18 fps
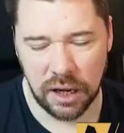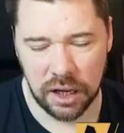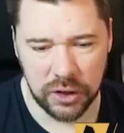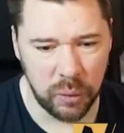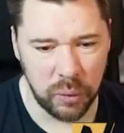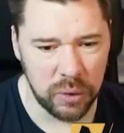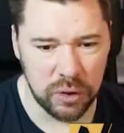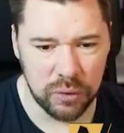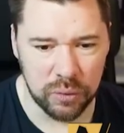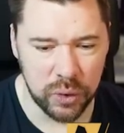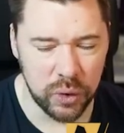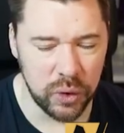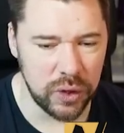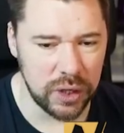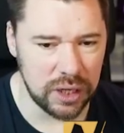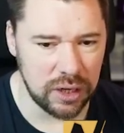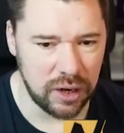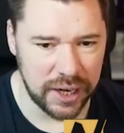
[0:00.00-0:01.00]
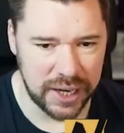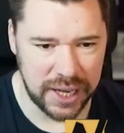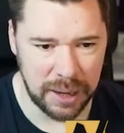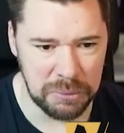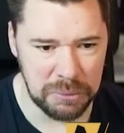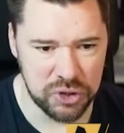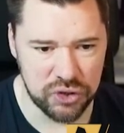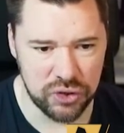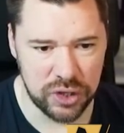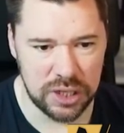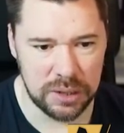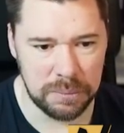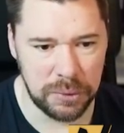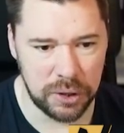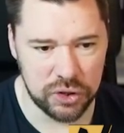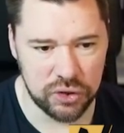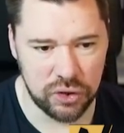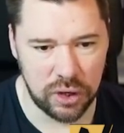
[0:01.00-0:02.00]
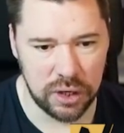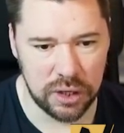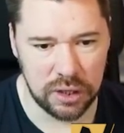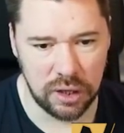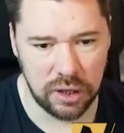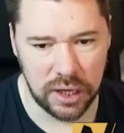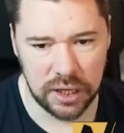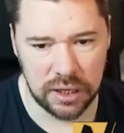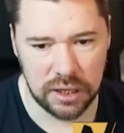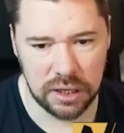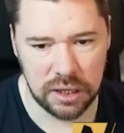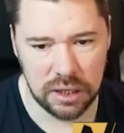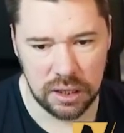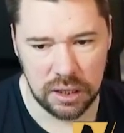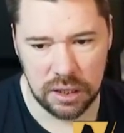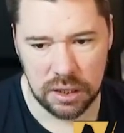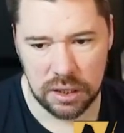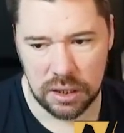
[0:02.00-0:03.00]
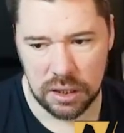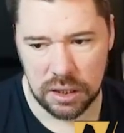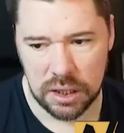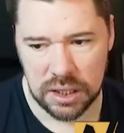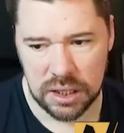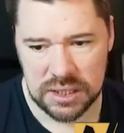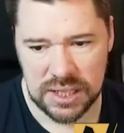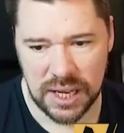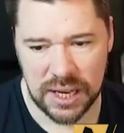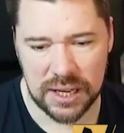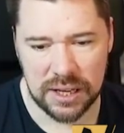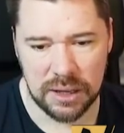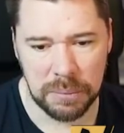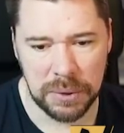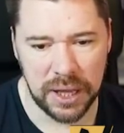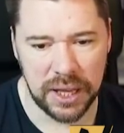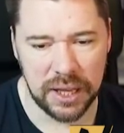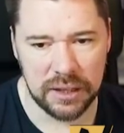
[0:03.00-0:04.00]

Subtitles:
I don't want to ruin, like, chemistry by trying to, like, take a player